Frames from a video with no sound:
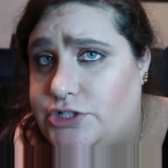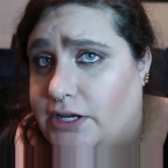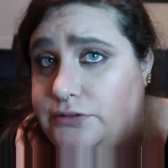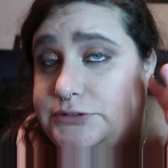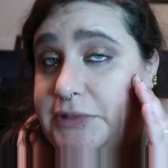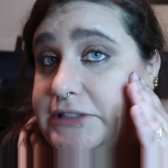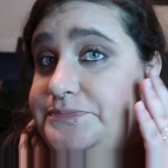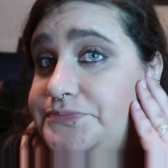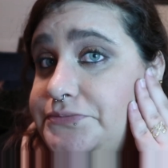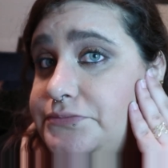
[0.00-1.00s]
channel, but
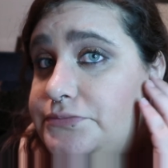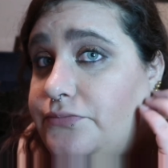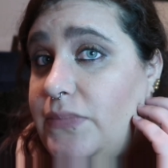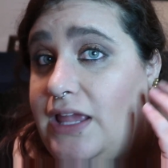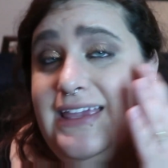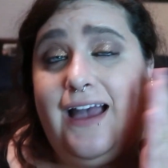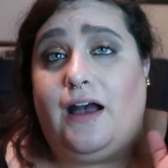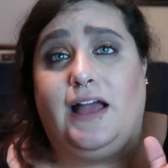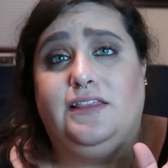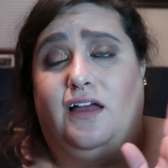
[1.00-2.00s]

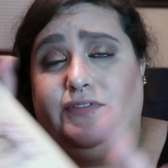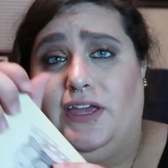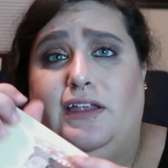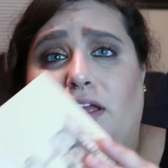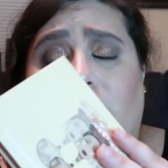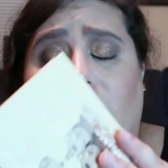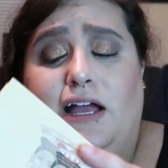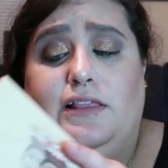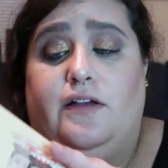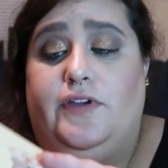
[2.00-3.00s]
yeah, I love it.
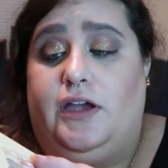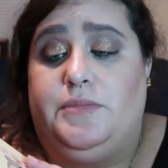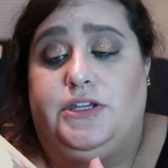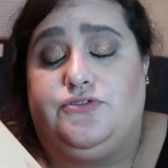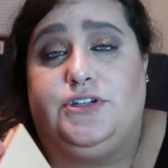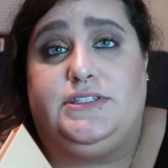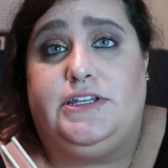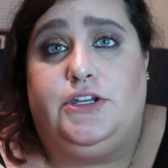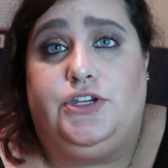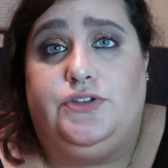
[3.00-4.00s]
I love it. I'm
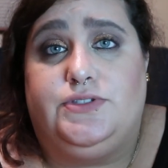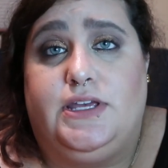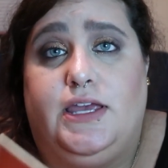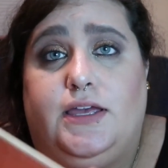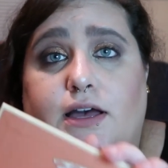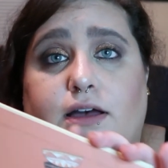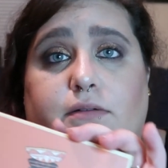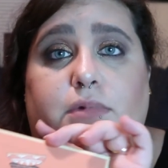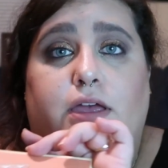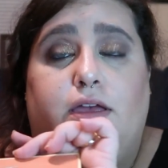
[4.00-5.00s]
interested in using
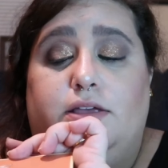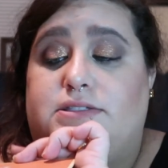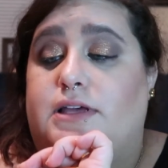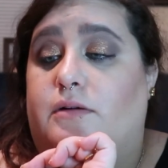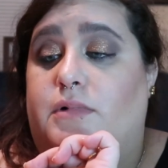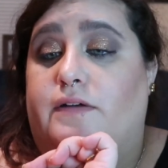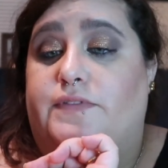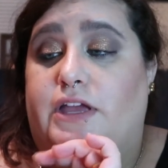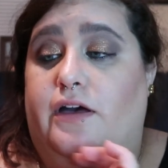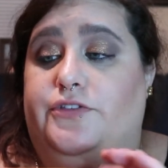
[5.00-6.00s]
some
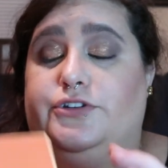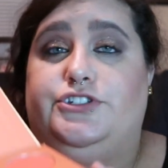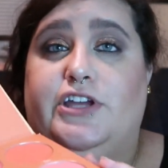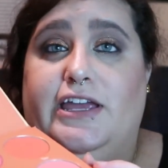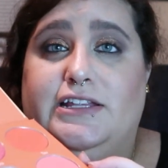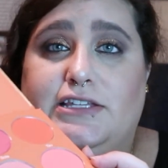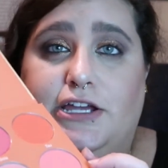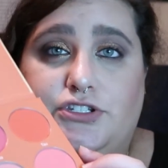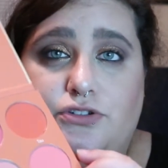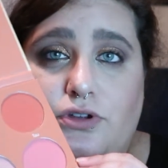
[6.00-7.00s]
of the other shades.
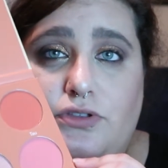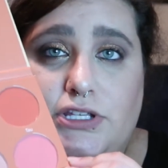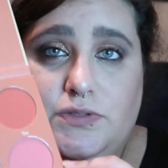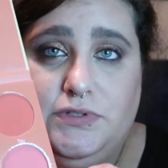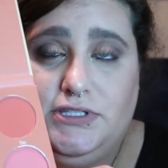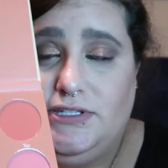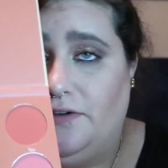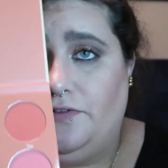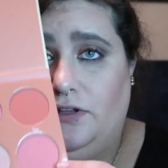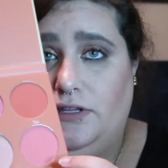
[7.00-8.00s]
I do know this one's
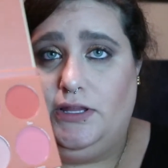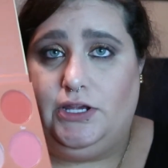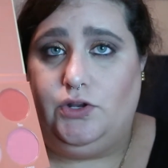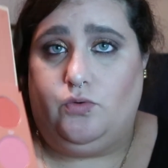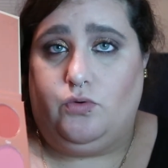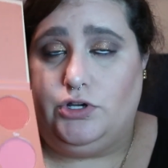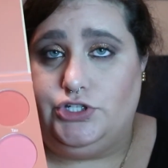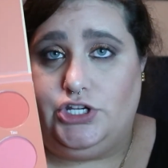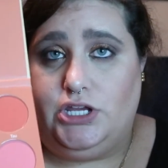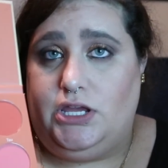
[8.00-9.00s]
definitely like an
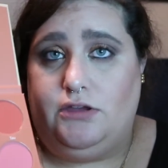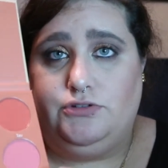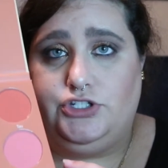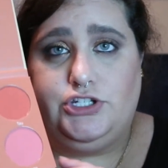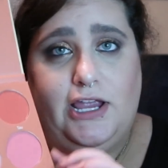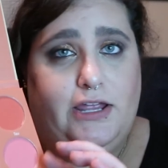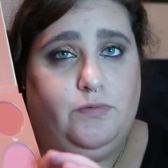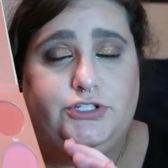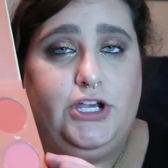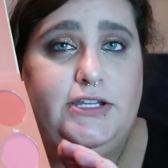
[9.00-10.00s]
orangey shade,
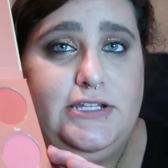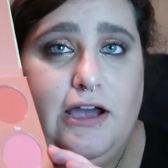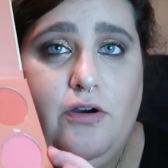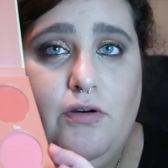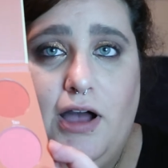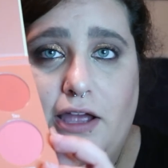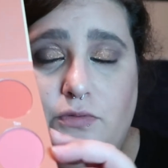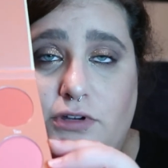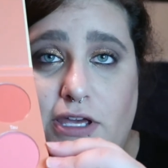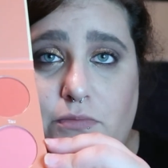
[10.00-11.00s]
which I doubt I
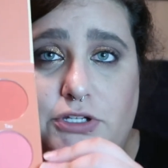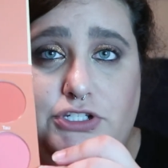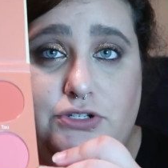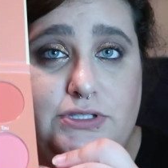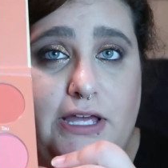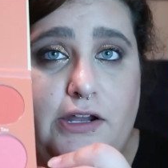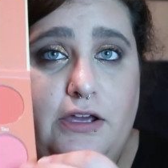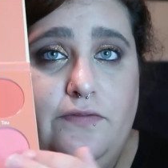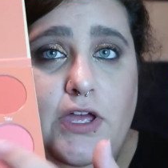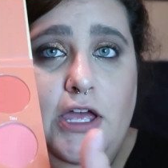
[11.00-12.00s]
will get much use out of,